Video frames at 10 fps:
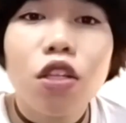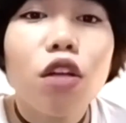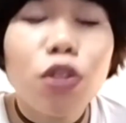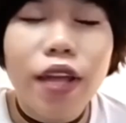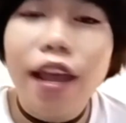
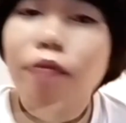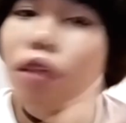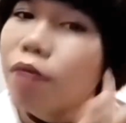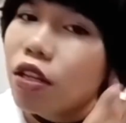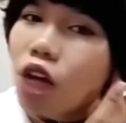So today
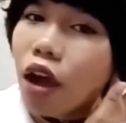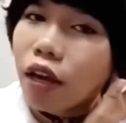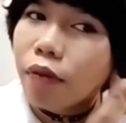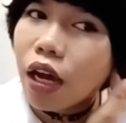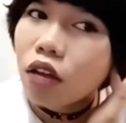I'm going to be
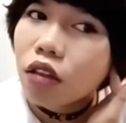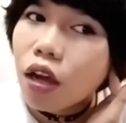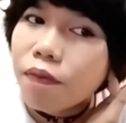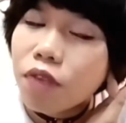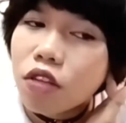talking
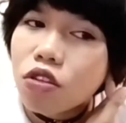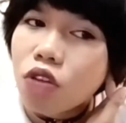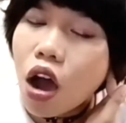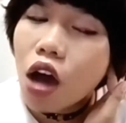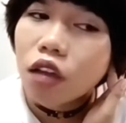about this
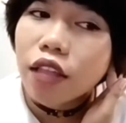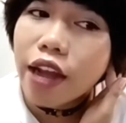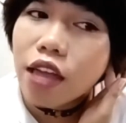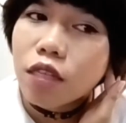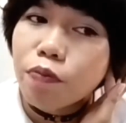song
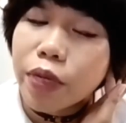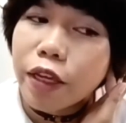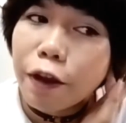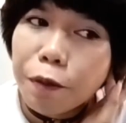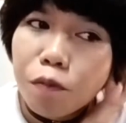that has
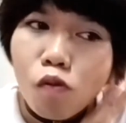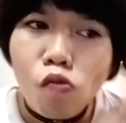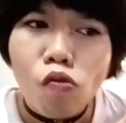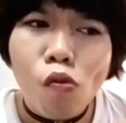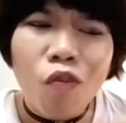been
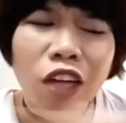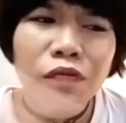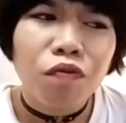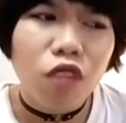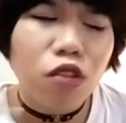
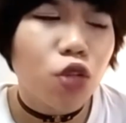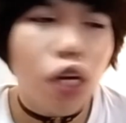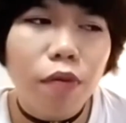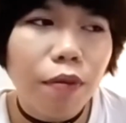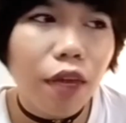
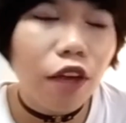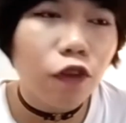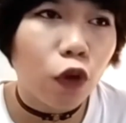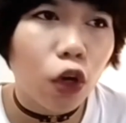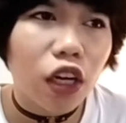disturbing
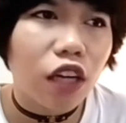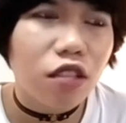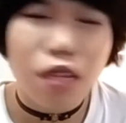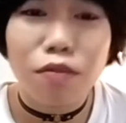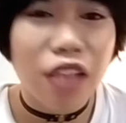me
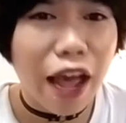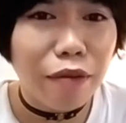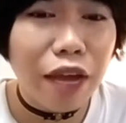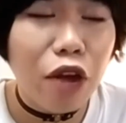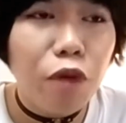for some
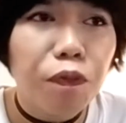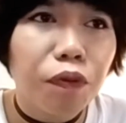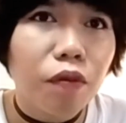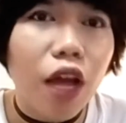time now.